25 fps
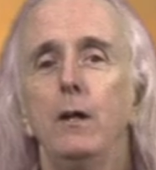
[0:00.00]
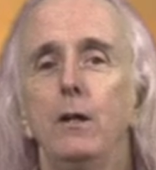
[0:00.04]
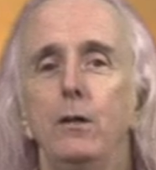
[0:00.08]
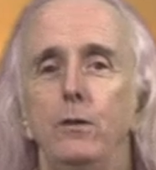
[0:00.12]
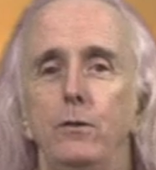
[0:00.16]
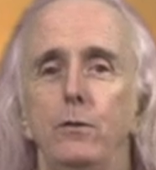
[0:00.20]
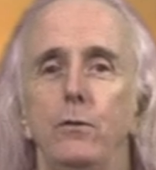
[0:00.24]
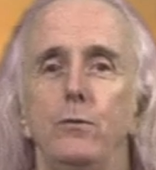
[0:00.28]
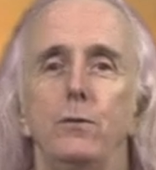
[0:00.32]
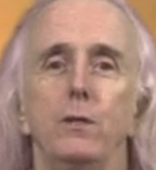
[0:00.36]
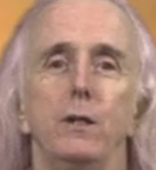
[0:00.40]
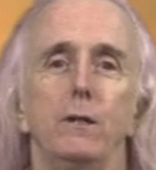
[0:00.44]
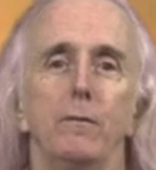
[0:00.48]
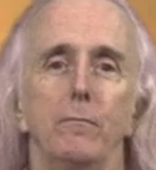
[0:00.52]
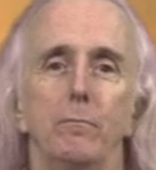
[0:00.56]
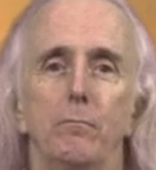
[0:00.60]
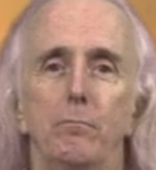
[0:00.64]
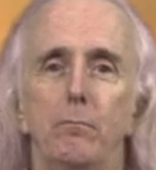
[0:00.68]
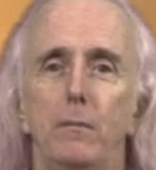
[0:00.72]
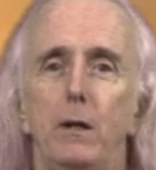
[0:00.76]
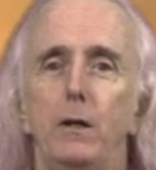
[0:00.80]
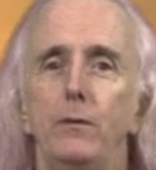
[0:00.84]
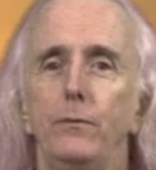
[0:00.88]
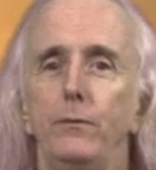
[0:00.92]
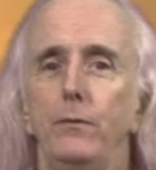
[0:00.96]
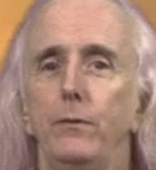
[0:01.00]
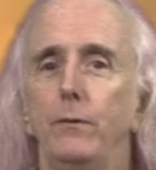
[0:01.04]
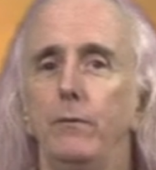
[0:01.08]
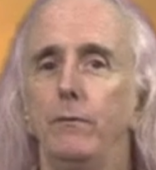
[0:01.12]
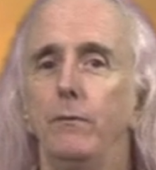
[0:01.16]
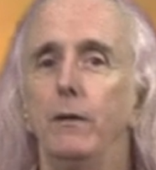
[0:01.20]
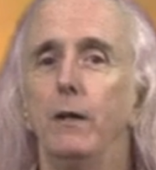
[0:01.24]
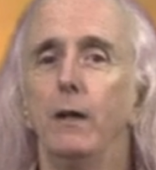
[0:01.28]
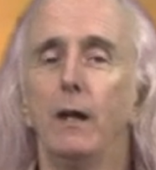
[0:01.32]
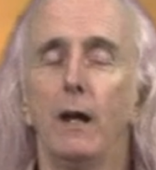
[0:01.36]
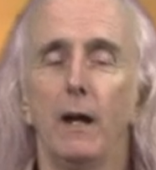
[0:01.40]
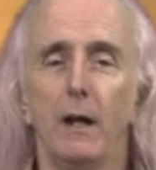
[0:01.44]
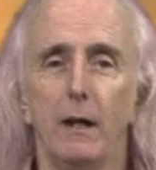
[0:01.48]
using
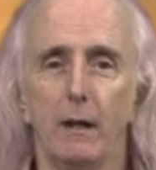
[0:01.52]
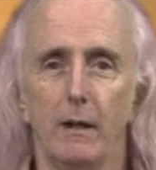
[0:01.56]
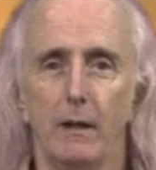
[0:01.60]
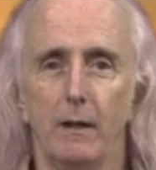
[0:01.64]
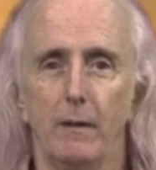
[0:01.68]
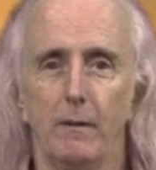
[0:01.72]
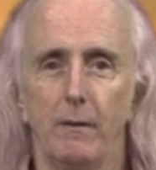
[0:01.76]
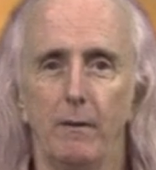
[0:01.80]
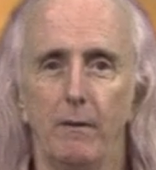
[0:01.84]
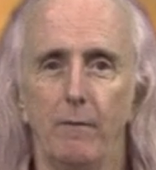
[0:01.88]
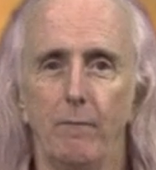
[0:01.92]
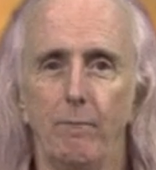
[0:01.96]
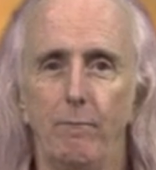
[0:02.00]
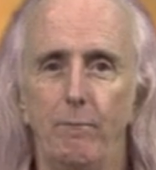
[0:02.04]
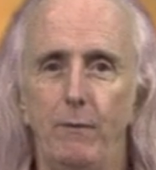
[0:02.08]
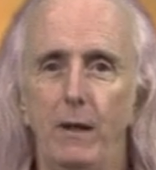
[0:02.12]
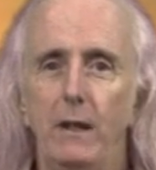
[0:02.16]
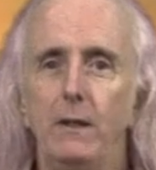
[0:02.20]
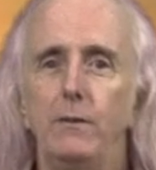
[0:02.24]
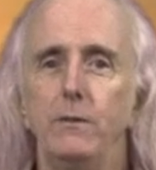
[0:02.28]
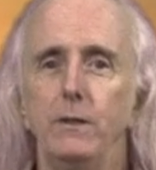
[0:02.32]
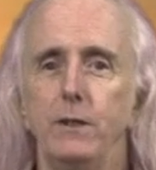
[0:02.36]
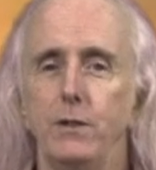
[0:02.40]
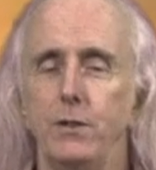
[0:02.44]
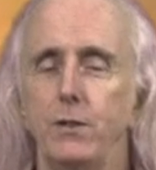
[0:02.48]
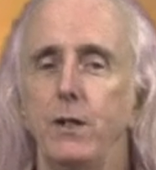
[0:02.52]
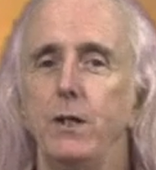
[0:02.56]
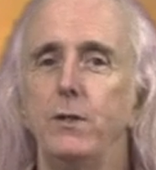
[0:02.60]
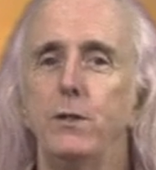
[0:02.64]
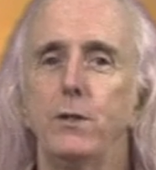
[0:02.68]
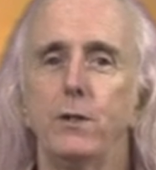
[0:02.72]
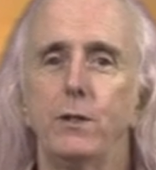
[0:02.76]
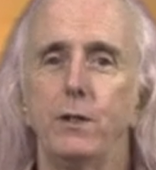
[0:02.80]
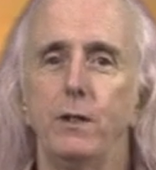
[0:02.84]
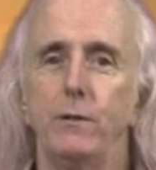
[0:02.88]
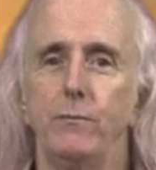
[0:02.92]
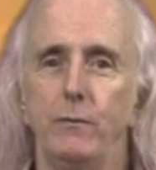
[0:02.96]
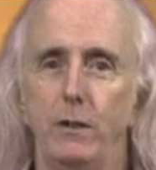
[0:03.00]
modern, very
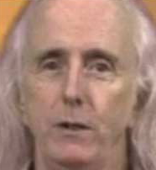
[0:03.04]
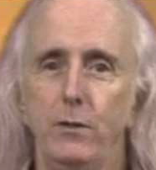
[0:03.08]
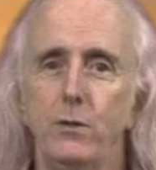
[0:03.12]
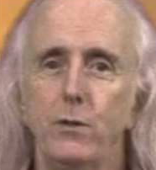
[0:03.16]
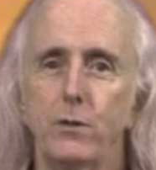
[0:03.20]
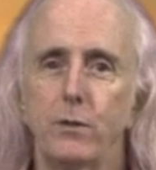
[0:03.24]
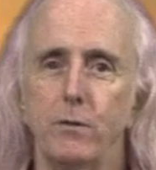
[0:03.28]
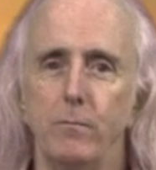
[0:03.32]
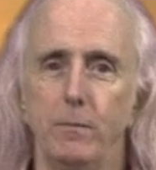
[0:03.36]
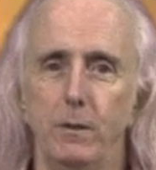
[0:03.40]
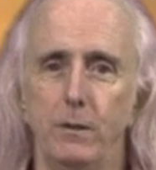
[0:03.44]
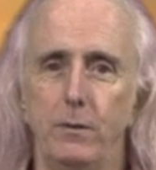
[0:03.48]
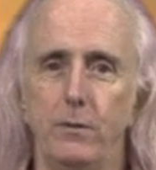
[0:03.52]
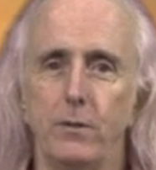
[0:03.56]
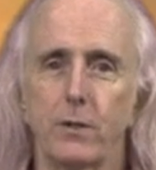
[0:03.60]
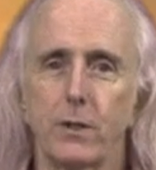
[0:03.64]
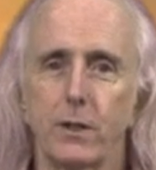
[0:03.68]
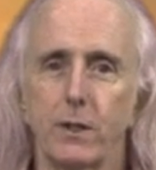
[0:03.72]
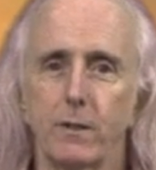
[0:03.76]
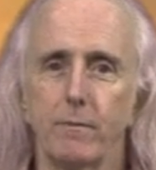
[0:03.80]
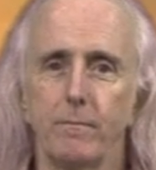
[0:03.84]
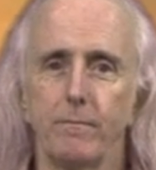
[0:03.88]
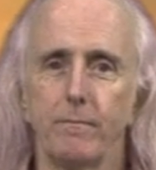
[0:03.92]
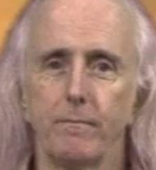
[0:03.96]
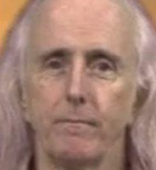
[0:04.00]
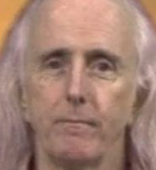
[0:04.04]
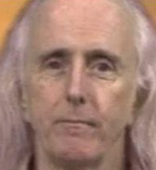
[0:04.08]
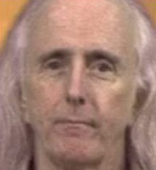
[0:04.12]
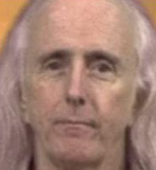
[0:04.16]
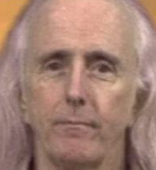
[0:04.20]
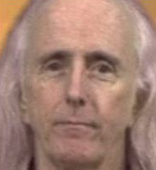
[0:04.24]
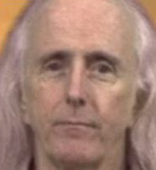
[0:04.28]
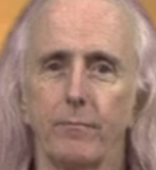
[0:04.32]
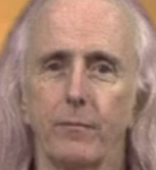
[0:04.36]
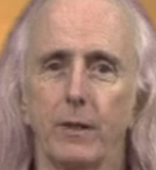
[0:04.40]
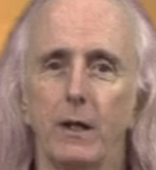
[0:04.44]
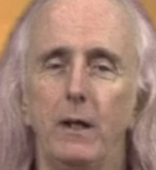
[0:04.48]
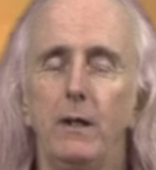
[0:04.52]
sensitive instruments,
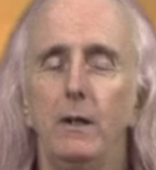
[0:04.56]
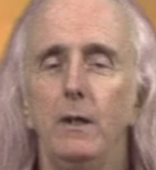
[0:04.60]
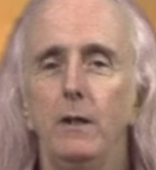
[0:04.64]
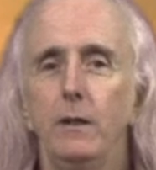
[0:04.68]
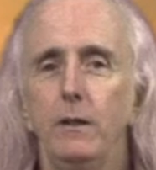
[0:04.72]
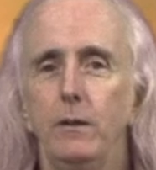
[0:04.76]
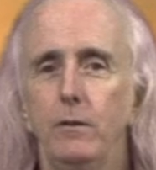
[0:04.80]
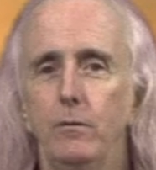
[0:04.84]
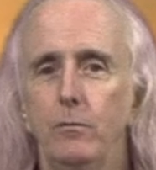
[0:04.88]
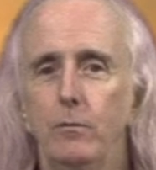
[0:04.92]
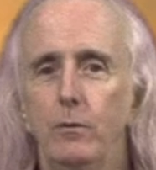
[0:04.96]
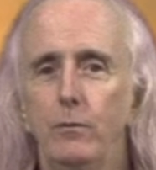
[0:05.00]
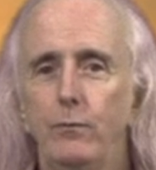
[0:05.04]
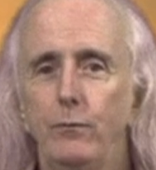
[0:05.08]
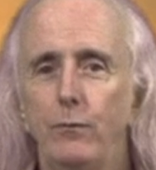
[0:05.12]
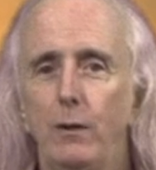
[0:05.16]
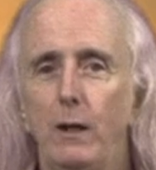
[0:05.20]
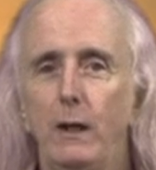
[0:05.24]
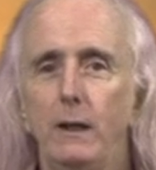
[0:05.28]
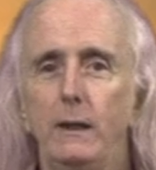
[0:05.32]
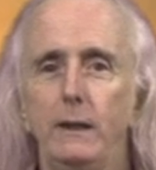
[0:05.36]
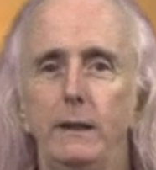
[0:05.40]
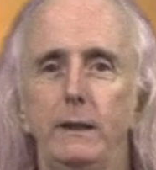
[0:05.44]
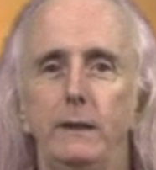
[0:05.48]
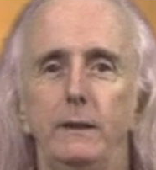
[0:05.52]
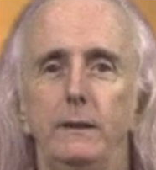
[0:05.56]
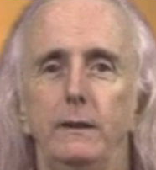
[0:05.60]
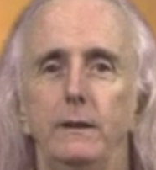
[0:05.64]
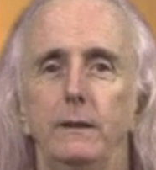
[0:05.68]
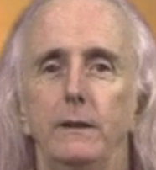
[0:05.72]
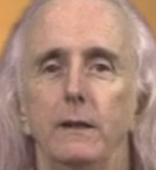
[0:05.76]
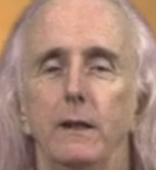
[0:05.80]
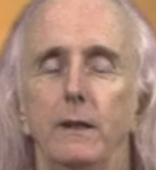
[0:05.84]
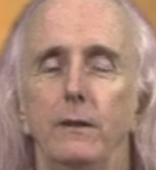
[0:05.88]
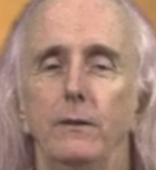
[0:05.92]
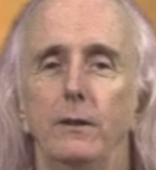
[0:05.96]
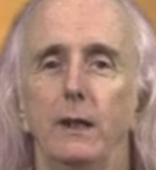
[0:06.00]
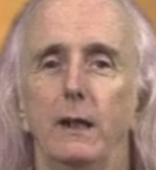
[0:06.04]
you will
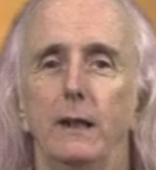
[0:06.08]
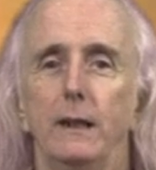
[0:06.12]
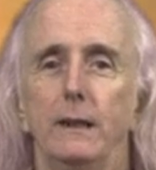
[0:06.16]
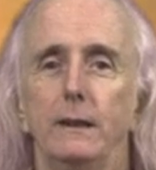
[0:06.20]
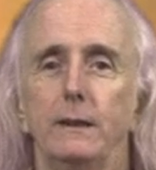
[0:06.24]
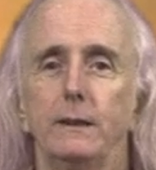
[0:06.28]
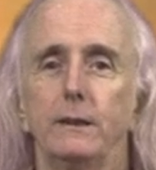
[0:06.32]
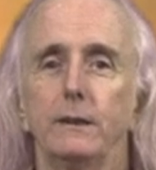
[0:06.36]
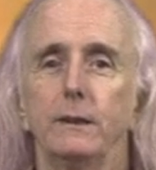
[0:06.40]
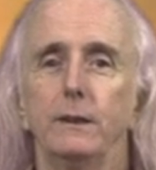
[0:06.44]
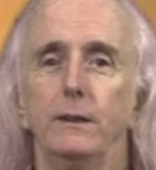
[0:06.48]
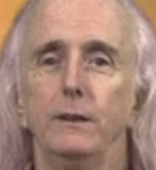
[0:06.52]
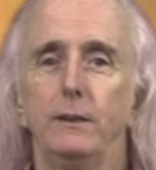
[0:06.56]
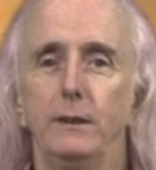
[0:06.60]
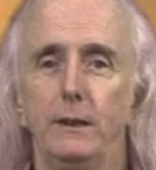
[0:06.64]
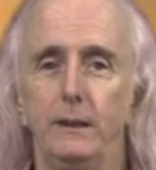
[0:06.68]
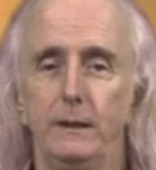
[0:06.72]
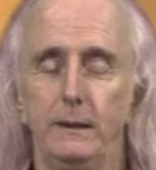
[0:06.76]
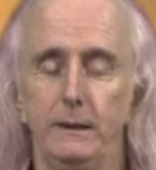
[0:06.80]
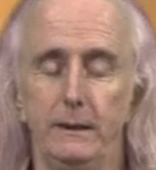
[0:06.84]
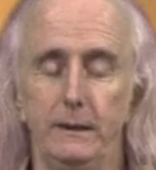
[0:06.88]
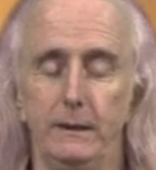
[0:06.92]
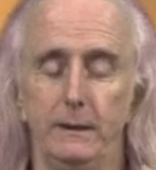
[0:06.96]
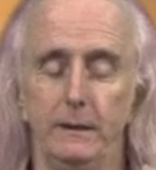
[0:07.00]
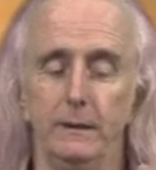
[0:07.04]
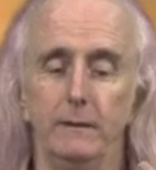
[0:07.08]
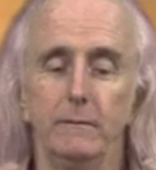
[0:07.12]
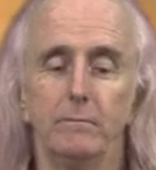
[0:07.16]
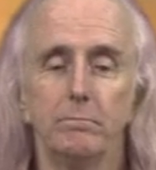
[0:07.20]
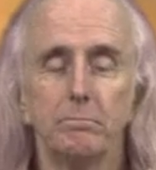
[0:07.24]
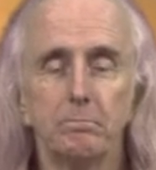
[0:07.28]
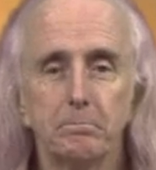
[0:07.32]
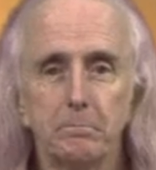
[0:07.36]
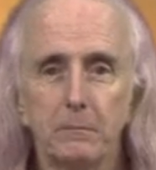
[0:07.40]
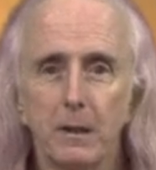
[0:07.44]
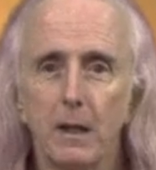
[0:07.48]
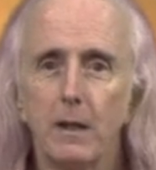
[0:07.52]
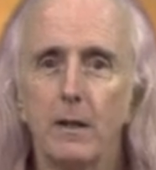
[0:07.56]
find that the
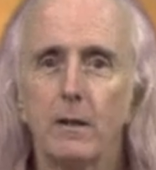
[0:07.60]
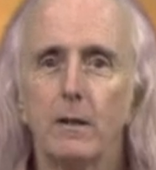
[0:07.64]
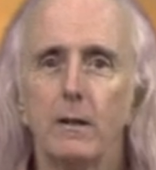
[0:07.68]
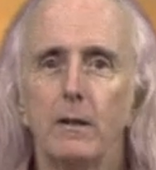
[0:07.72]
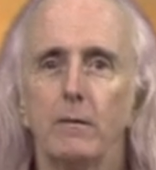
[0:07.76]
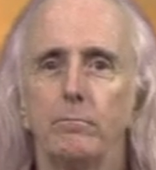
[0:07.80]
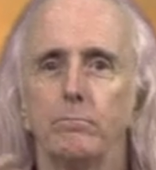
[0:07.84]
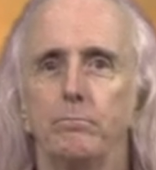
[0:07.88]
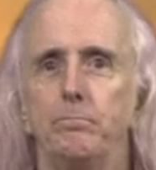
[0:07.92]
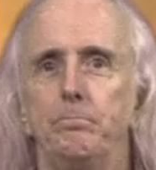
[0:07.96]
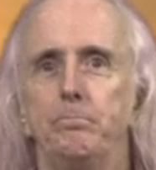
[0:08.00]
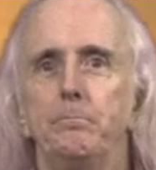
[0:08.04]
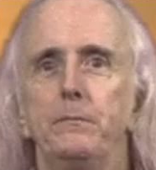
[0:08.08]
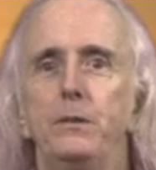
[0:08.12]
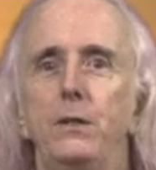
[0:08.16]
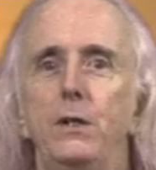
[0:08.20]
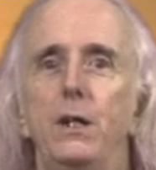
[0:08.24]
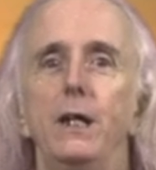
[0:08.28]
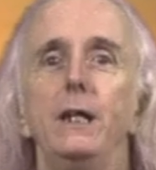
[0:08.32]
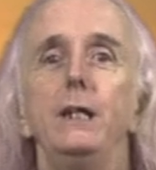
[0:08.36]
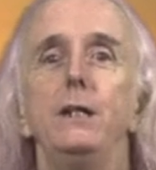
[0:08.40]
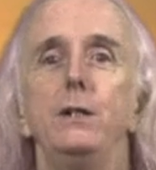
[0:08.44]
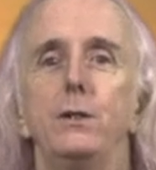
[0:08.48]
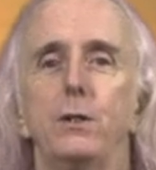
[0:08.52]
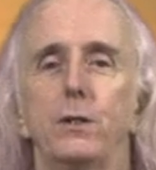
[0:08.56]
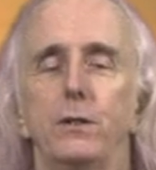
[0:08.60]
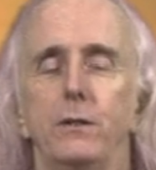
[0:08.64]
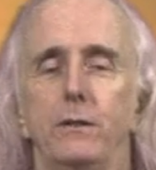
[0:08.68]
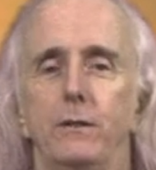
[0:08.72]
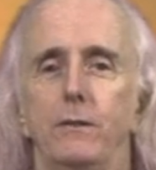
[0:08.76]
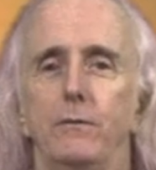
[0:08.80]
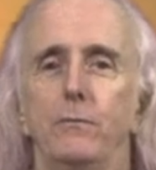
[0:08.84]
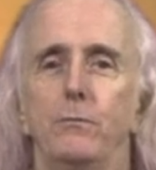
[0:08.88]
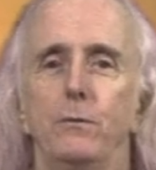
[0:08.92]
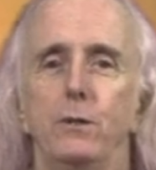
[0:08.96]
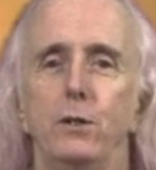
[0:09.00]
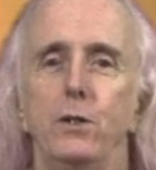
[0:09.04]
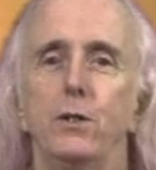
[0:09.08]
date
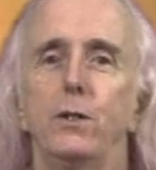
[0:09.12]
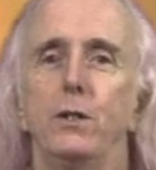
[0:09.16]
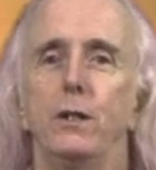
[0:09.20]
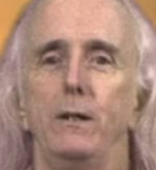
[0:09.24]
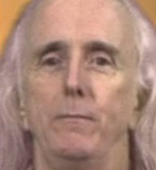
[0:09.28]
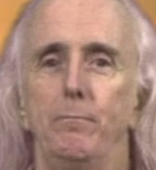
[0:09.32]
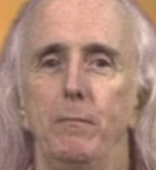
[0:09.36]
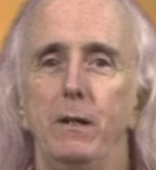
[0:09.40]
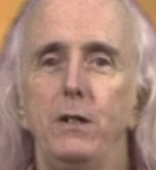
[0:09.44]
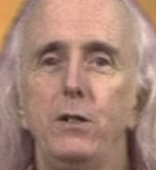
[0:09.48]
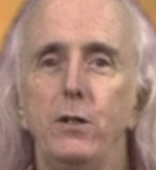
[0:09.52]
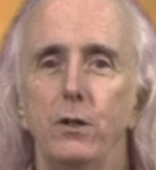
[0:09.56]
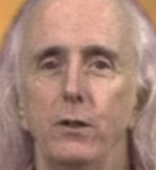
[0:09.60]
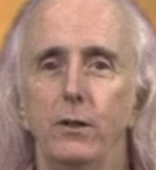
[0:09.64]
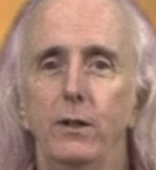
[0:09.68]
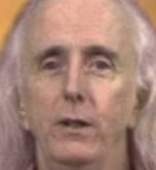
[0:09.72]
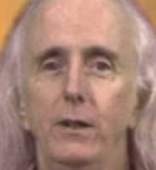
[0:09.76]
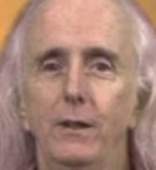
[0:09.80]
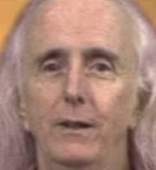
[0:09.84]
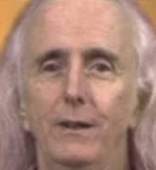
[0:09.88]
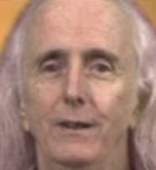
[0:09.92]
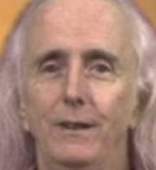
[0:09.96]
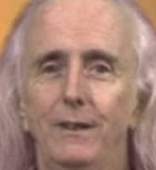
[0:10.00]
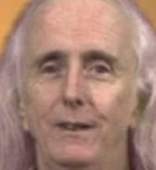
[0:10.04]
which they measured